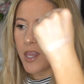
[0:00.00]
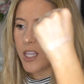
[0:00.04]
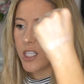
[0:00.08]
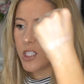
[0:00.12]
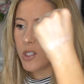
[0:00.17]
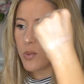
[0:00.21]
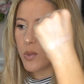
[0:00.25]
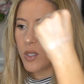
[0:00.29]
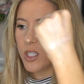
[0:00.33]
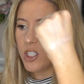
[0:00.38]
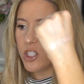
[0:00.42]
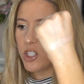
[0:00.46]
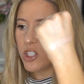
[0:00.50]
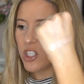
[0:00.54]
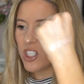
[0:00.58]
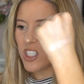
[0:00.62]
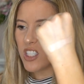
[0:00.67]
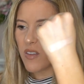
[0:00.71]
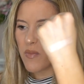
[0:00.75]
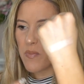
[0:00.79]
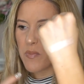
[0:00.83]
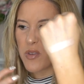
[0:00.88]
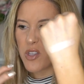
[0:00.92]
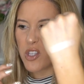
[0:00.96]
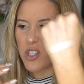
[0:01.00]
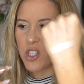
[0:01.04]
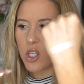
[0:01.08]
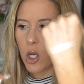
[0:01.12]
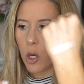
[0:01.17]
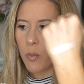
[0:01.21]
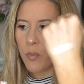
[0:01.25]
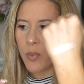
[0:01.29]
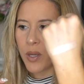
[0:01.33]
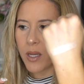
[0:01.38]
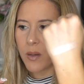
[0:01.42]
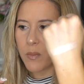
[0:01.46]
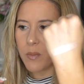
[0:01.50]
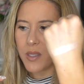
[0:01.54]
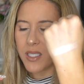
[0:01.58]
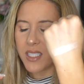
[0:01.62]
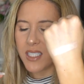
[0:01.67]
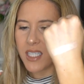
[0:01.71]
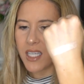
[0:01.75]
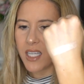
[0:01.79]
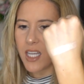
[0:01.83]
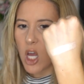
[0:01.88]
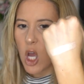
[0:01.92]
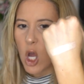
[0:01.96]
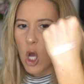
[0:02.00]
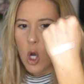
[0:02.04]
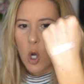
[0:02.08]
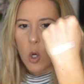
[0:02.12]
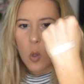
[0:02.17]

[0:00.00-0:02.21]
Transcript: This one is just so pigmented,